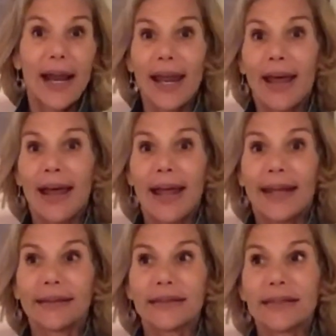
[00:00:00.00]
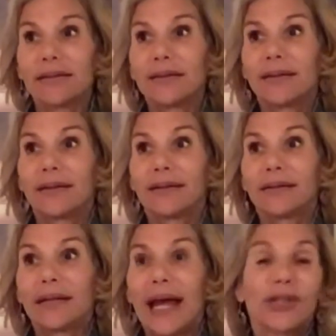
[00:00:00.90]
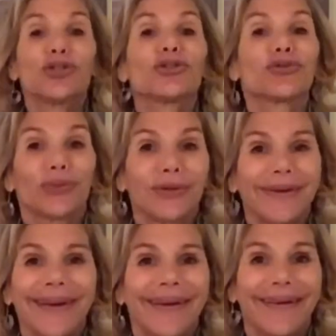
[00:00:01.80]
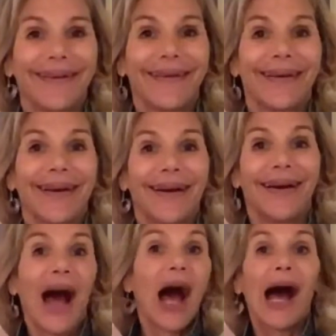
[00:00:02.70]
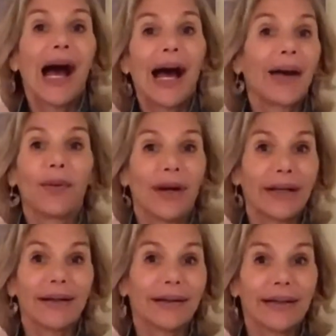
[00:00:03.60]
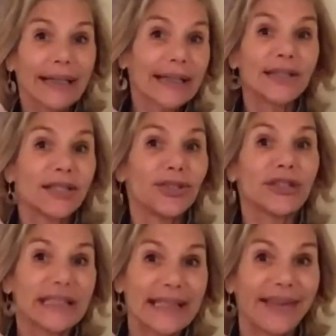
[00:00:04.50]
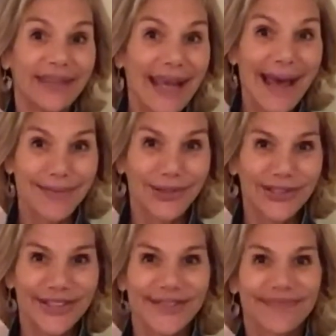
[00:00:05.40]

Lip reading: And as usual, I want to continue to save the animals.